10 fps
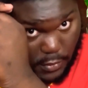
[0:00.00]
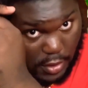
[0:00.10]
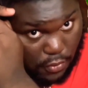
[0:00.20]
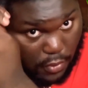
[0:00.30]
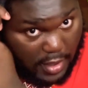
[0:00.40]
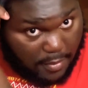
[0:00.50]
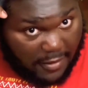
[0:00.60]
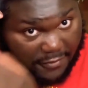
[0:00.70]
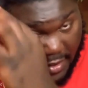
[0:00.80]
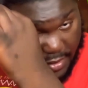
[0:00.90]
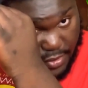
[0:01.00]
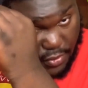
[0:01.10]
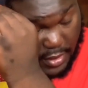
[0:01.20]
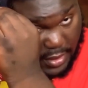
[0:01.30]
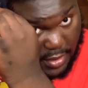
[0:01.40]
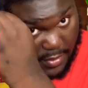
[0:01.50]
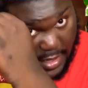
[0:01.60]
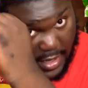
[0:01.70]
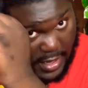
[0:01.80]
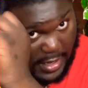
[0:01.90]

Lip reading: work my fingers through it a little bit